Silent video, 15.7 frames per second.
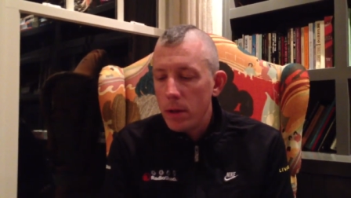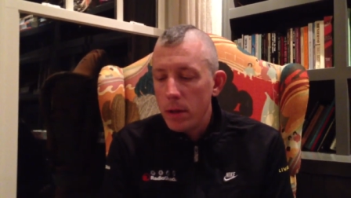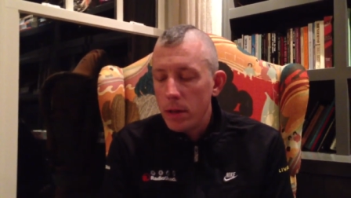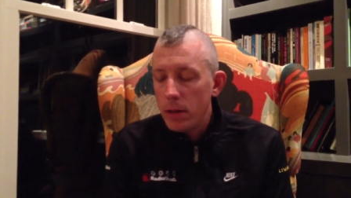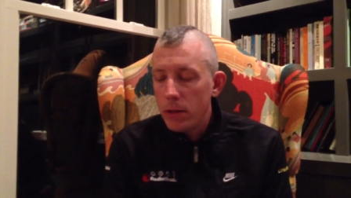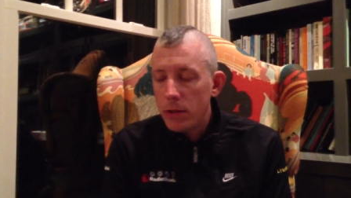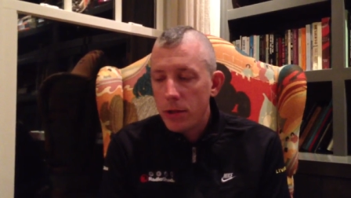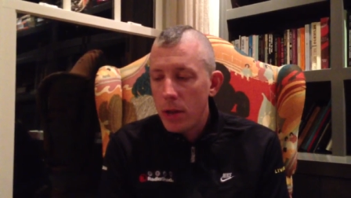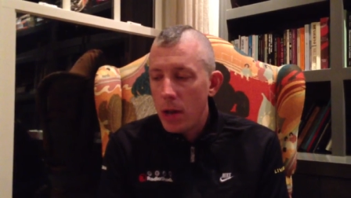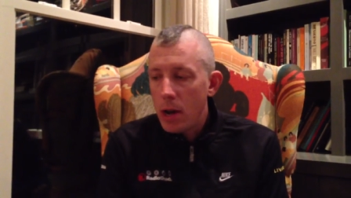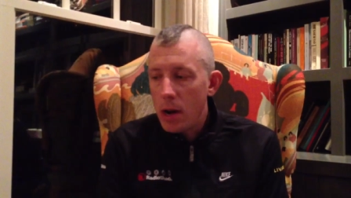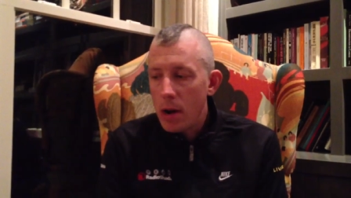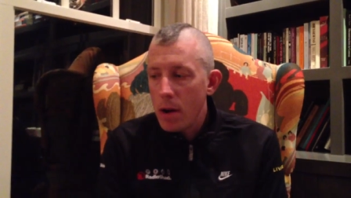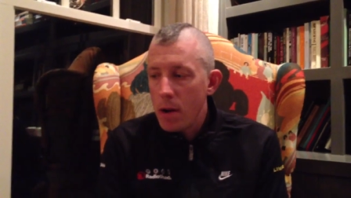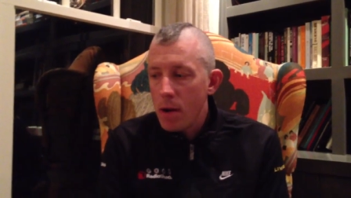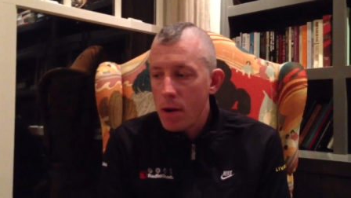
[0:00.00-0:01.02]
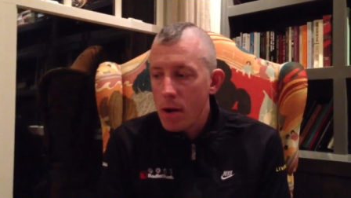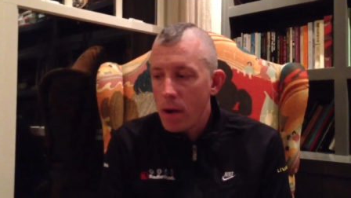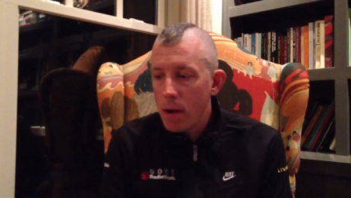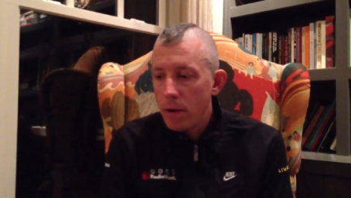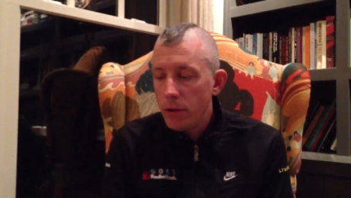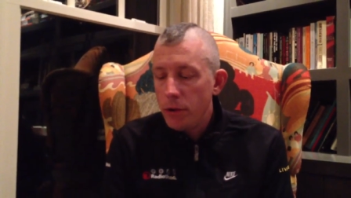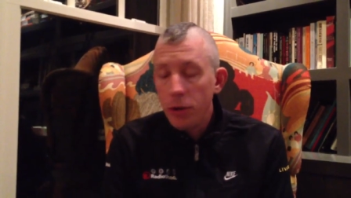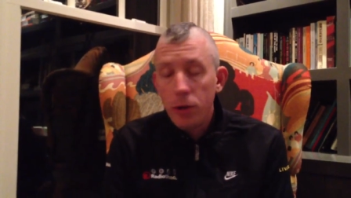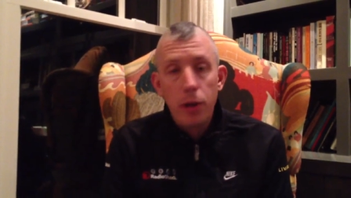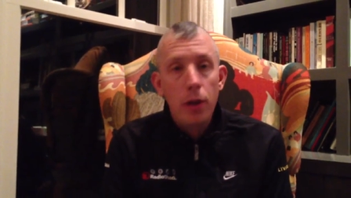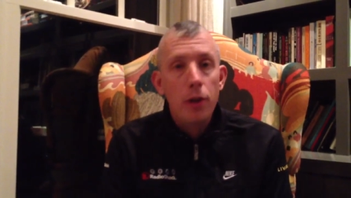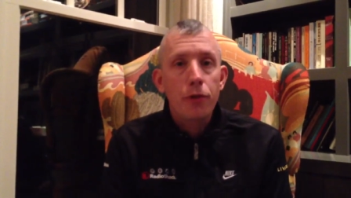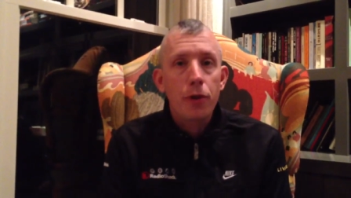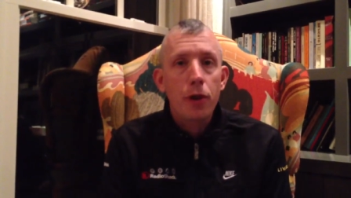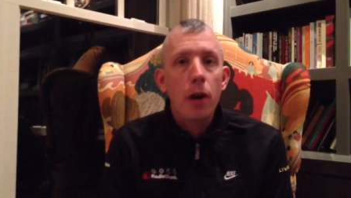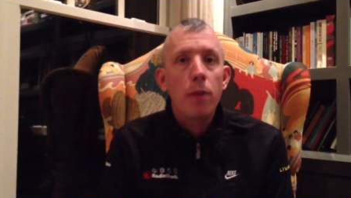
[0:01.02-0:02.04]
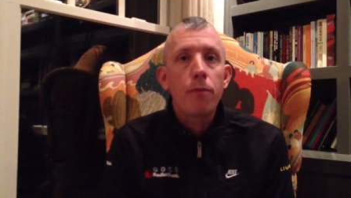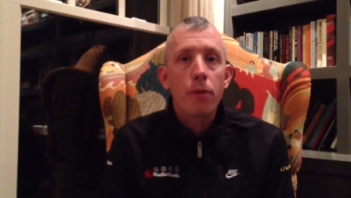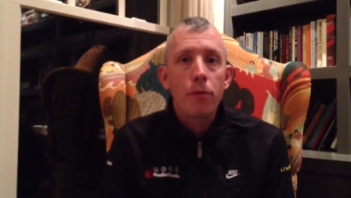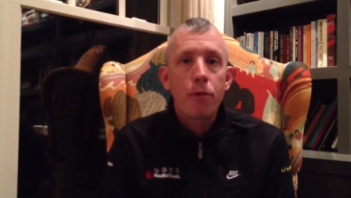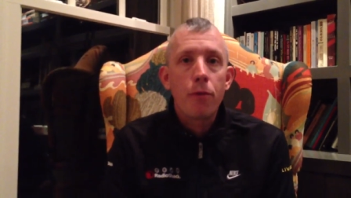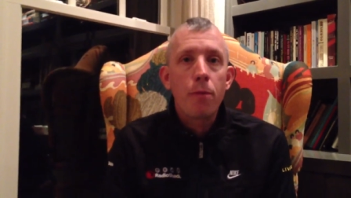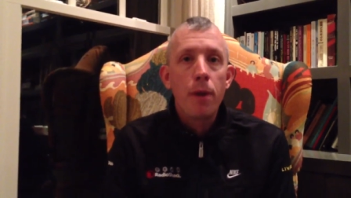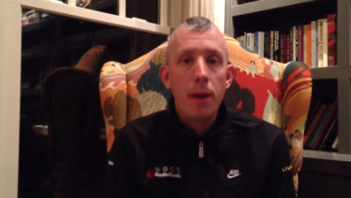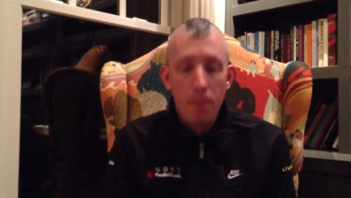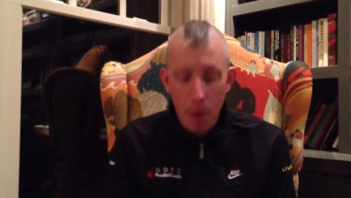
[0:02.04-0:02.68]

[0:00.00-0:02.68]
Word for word: it's too close for comfort for me.